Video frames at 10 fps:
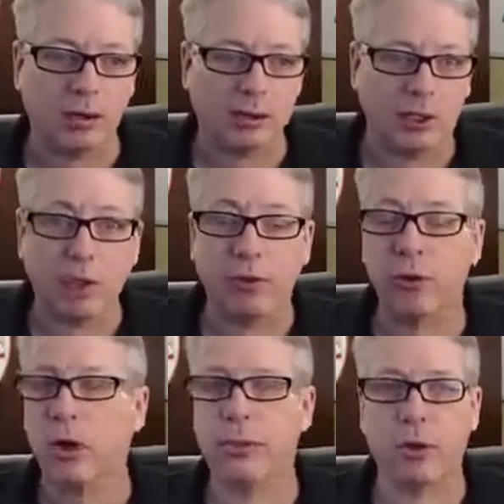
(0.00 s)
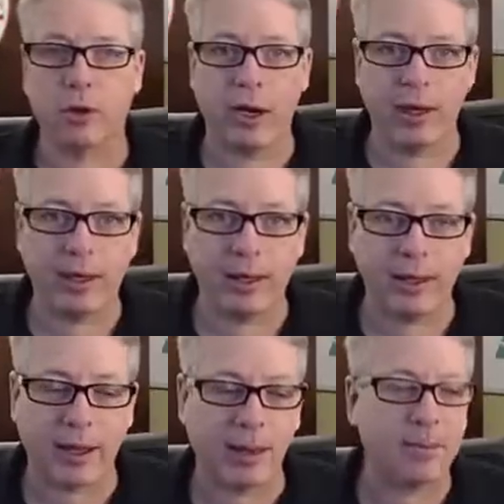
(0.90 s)
cell phone number or anything like
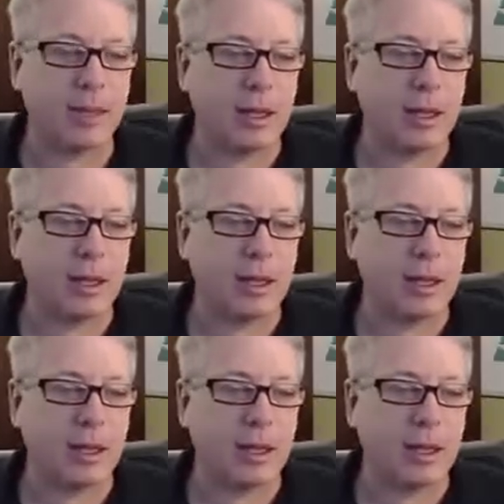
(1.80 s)
that,